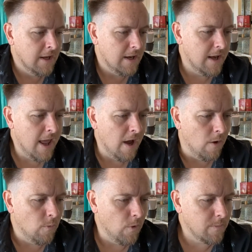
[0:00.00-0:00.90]

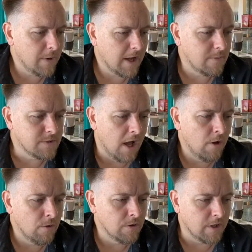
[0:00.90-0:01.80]
Now, what becomes
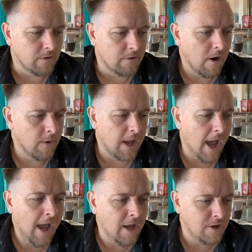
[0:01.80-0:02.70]
old and growing
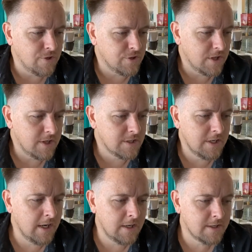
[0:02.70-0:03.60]
aged is
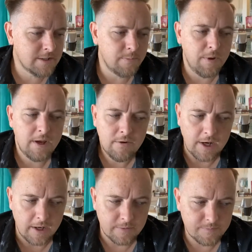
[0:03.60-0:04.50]
near disappearing.